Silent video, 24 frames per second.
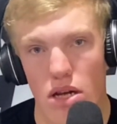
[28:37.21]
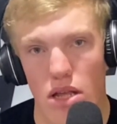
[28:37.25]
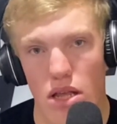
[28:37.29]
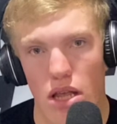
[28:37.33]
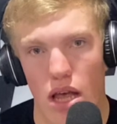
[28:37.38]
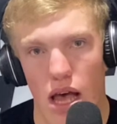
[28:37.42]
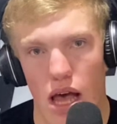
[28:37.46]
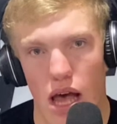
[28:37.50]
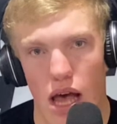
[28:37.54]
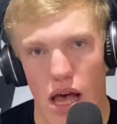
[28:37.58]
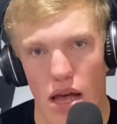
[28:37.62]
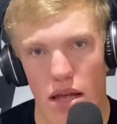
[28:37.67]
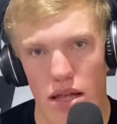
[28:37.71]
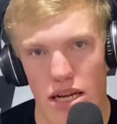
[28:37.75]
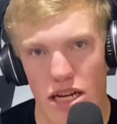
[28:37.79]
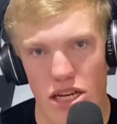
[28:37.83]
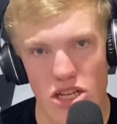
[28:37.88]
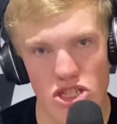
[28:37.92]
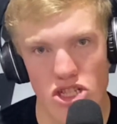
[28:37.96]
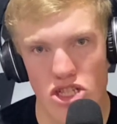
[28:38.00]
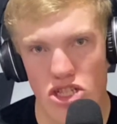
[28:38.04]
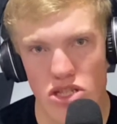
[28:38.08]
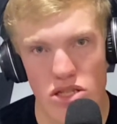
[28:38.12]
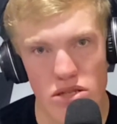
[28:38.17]
Uh, you
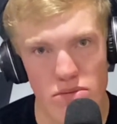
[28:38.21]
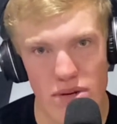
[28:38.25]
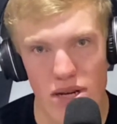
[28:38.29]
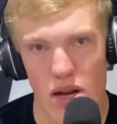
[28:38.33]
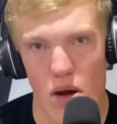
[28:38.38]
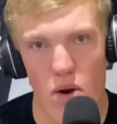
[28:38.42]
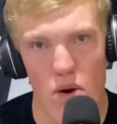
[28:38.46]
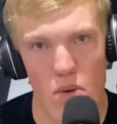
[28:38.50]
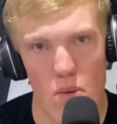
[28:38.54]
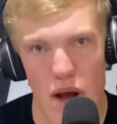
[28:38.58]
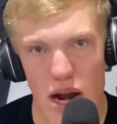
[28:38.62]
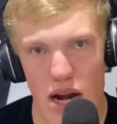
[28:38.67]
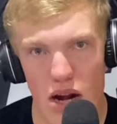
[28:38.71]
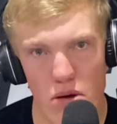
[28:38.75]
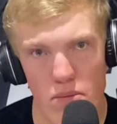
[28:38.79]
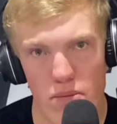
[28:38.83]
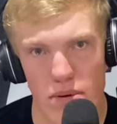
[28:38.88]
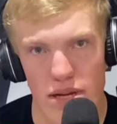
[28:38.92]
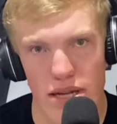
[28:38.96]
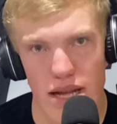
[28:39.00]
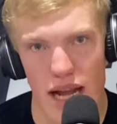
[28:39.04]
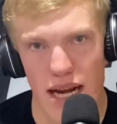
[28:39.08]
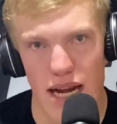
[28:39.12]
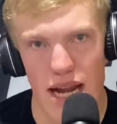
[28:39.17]
shouldn't be going wide
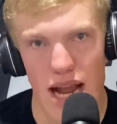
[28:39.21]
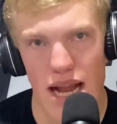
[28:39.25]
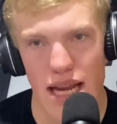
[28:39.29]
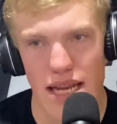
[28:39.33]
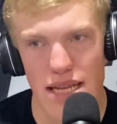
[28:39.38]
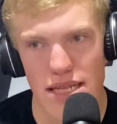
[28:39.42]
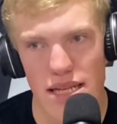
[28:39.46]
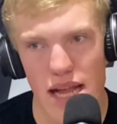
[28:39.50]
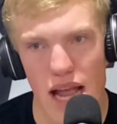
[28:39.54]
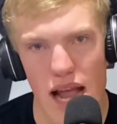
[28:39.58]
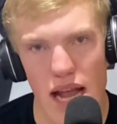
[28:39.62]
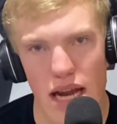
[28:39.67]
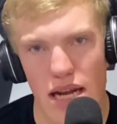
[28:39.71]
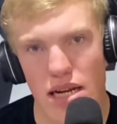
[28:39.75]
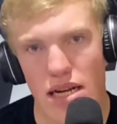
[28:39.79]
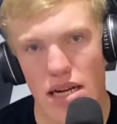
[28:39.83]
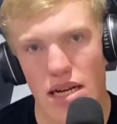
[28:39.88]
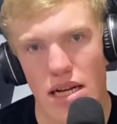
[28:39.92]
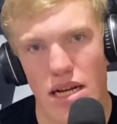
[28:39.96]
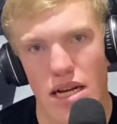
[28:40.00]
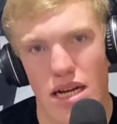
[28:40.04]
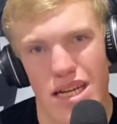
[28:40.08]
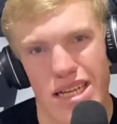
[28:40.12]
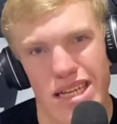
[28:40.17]
open. Like that's not
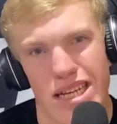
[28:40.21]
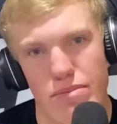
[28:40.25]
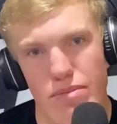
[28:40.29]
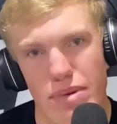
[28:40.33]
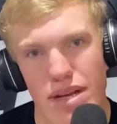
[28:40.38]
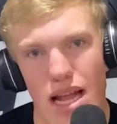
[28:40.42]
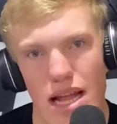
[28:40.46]
to me.